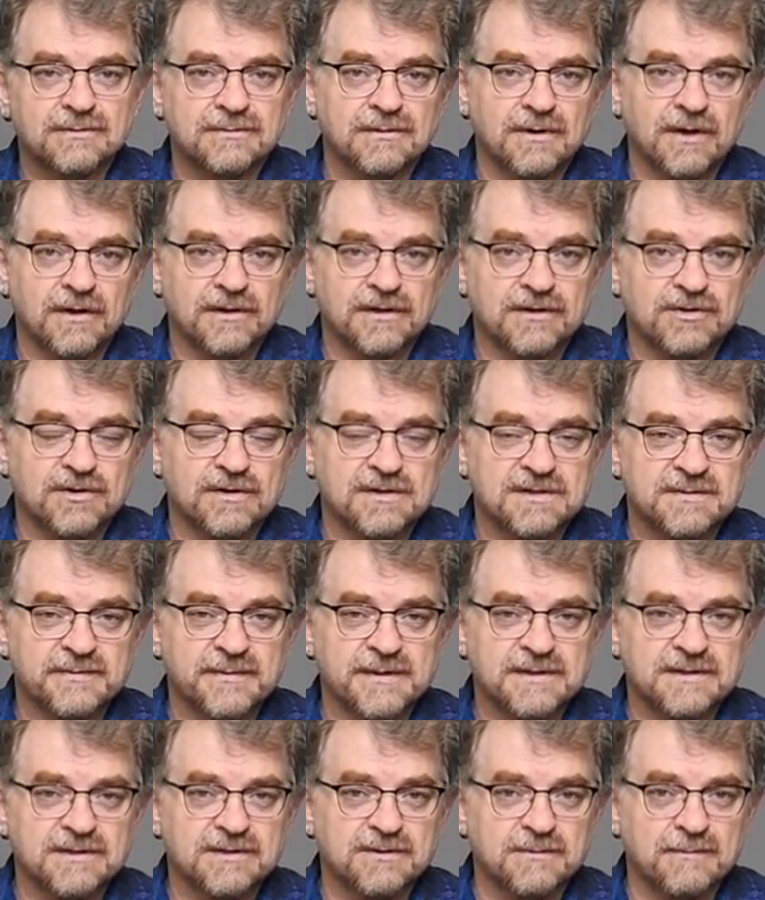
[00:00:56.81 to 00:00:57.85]
on the
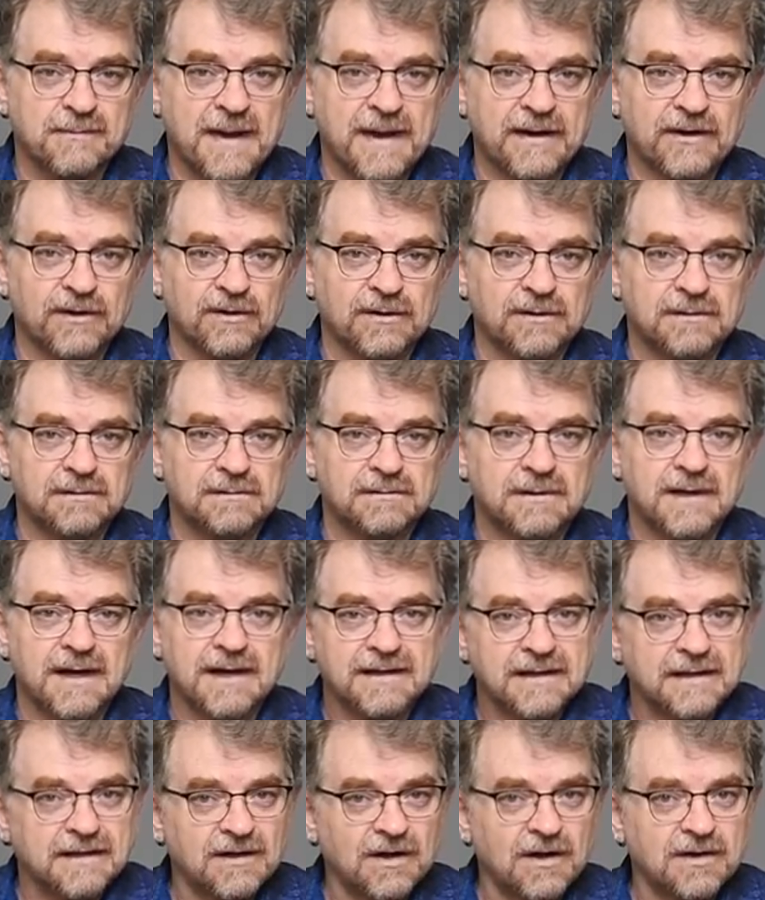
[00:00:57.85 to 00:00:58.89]
transmitter to manual,
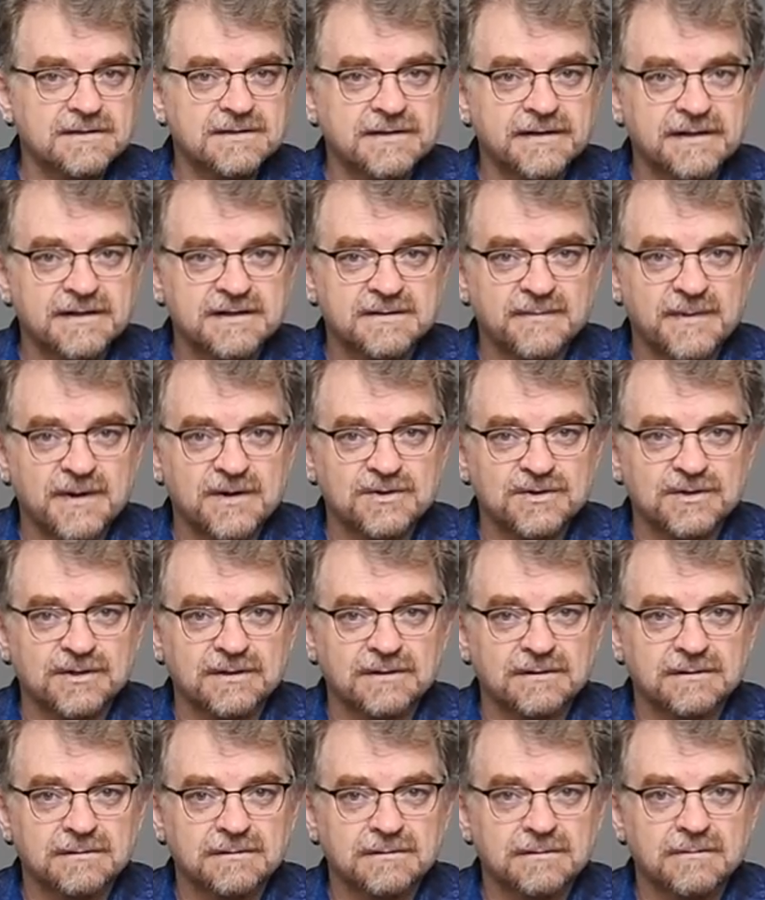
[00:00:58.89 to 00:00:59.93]
and that locks the exposure.
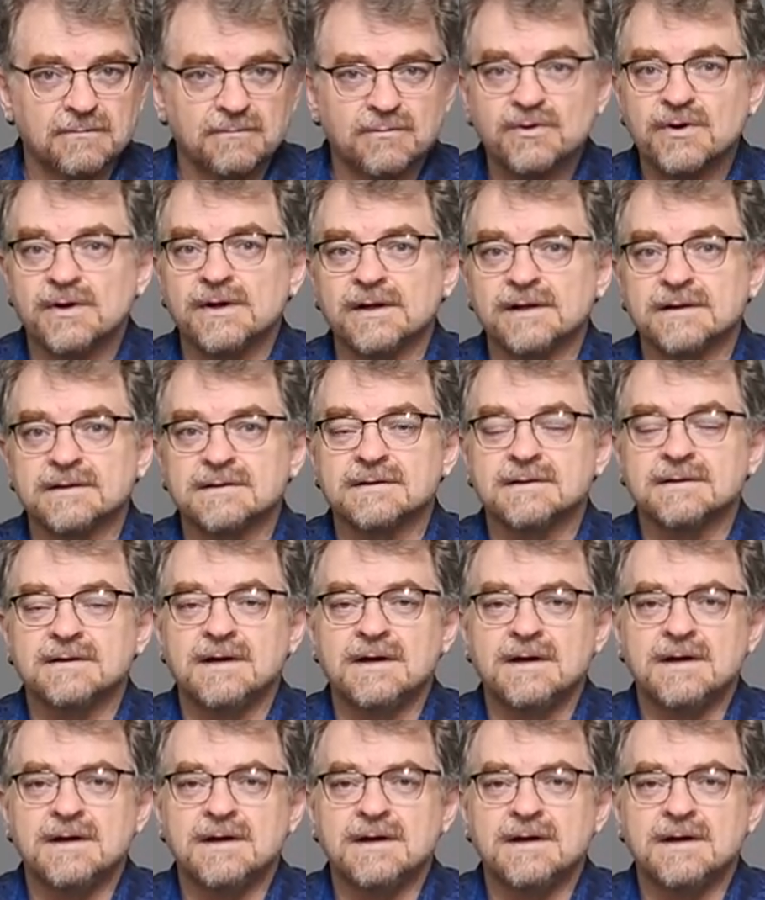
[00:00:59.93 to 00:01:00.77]
Brilliant.